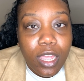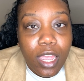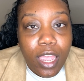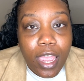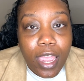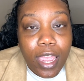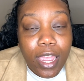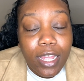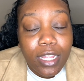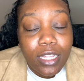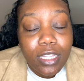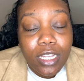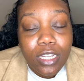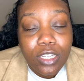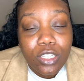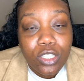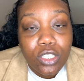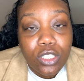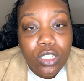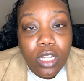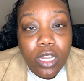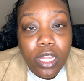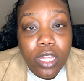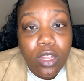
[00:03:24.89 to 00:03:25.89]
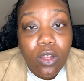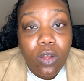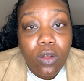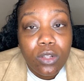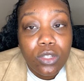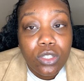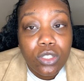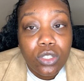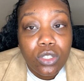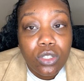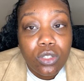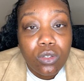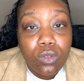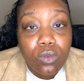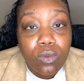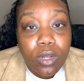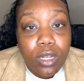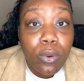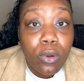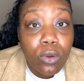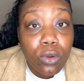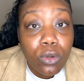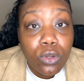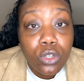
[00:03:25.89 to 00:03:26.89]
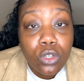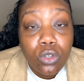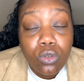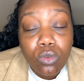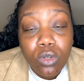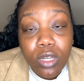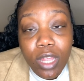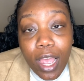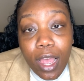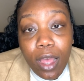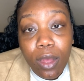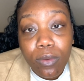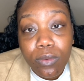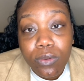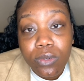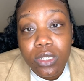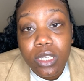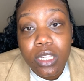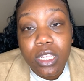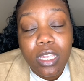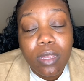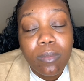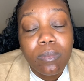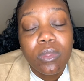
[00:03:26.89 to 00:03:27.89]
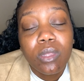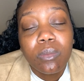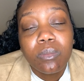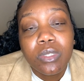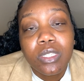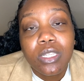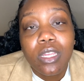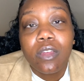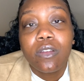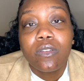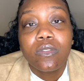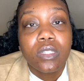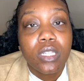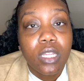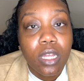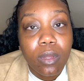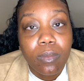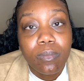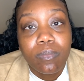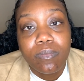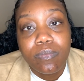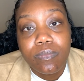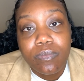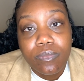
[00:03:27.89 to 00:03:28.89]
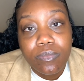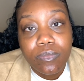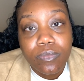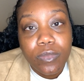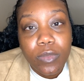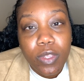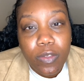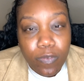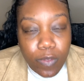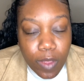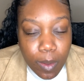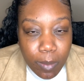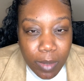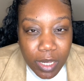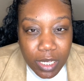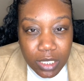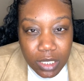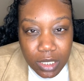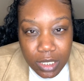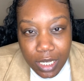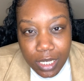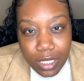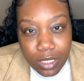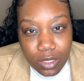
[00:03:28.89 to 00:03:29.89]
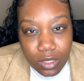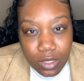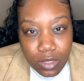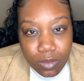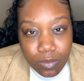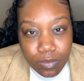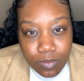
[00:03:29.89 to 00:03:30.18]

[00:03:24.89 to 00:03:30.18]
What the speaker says: And they just cling on to you and pull you down to keep themselves up, if that makes sense.